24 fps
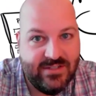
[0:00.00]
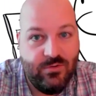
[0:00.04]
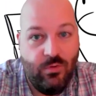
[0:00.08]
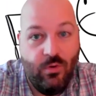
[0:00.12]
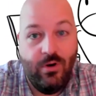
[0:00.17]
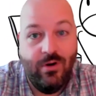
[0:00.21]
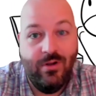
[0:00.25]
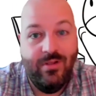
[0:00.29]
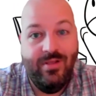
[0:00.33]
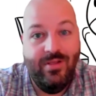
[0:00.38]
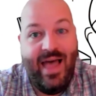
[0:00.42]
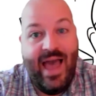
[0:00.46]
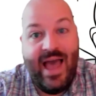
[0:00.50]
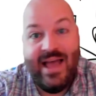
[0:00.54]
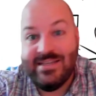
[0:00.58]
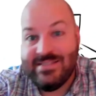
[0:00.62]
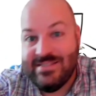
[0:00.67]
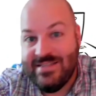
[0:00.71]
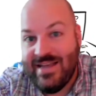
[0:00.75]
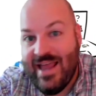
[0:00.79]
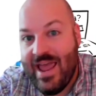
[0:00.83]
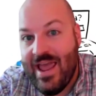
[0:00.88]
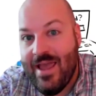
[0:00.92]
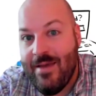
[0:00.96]
or last
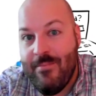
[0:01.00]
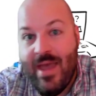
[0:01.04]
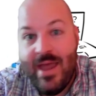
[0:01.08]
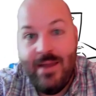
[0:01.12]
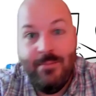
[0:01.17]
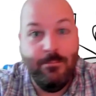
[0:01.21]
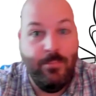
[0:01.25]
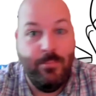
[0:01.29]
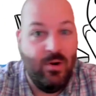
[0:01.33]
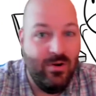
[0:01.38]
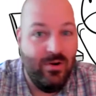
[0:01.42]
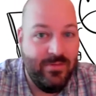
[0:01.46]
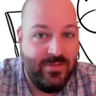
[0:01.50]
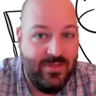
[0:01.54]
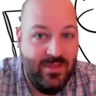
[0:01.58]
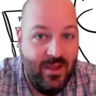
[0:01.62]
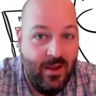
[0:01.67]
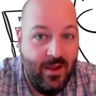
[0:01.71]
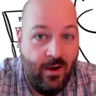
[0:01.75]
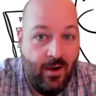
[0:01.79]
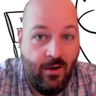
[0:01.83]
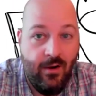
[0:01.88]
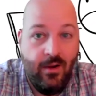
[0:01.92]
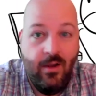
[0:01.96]
name and birth
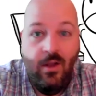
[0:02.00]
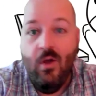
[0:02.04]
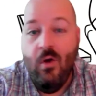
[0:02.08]
year,